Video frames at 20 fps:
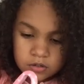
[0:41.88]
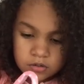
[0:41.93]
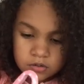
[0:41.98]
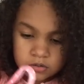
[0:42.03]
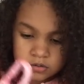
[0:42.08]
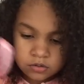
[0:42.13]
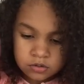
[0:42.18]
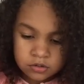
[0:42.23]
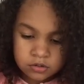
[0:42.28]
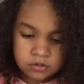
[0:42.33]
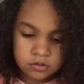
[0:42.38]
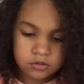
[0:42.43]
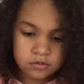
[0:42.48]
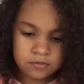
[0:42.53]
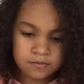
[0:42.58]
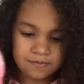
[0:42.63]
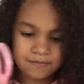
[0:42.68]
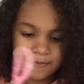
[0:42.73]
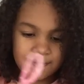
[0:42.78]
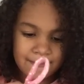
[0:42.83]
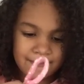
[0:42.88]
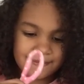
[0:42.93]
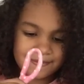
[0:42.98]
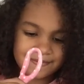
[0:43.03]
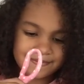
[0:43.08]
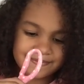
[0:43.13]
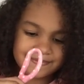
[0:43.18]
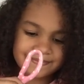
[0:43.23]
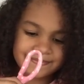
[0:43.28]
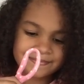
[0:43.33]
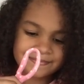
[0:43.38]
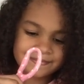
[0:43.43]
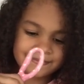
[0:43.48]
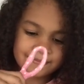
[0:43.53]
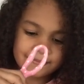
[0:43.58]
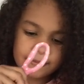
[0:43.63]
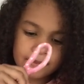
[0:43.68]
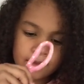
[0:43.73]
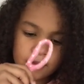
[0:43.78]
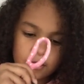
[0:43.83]

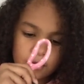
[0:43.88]
Nothing is said.